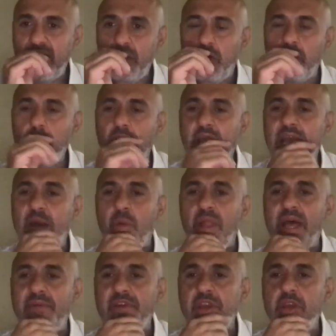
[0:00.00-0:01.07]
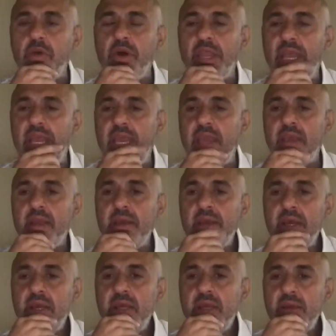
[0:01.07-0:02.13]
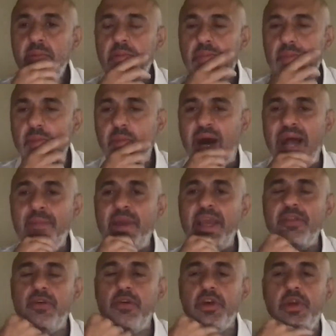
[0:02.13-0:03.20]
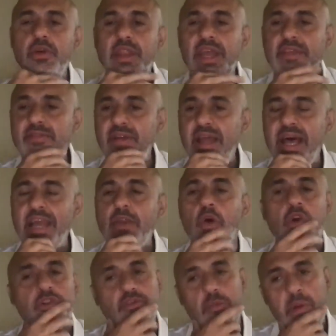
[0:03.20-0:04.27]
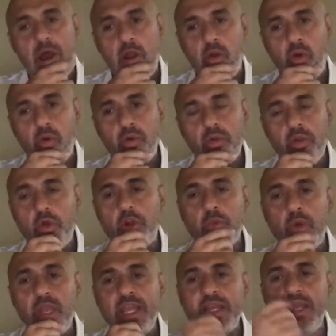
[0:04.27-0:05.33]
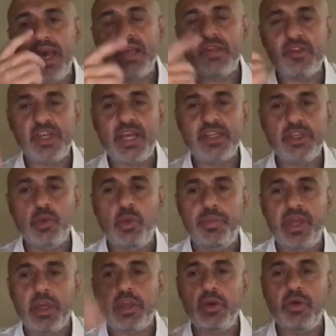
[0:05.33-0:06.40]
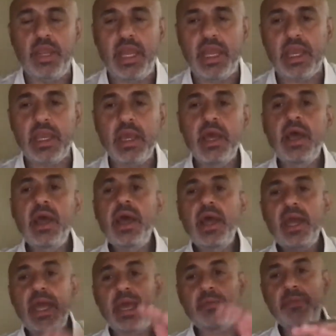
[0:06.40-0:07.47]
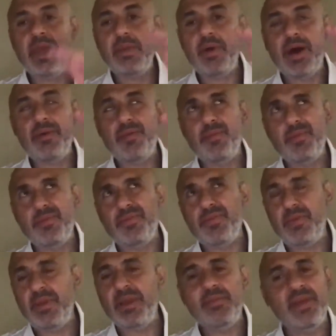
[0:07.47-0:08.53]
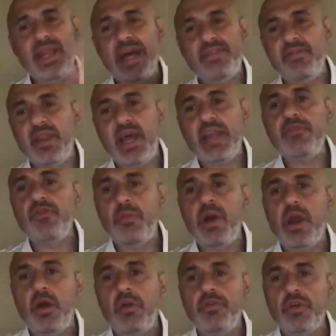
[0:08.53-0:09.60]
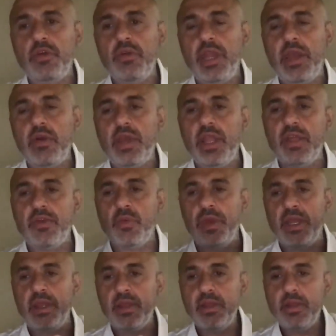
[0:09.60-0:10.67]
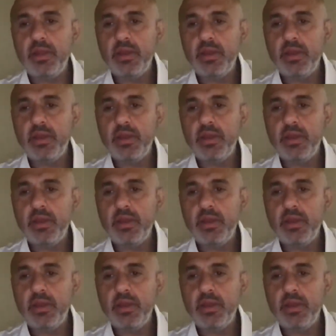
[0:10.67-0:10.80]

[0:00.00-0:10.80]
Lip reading: Lord willing, I will have a Q&A. I may do a Q&A tonight or tomorrow. Lord willing, next session will be a Q&A. Maybe not tonight. Tomorrow I'll do a Q&A. Okay, let's read.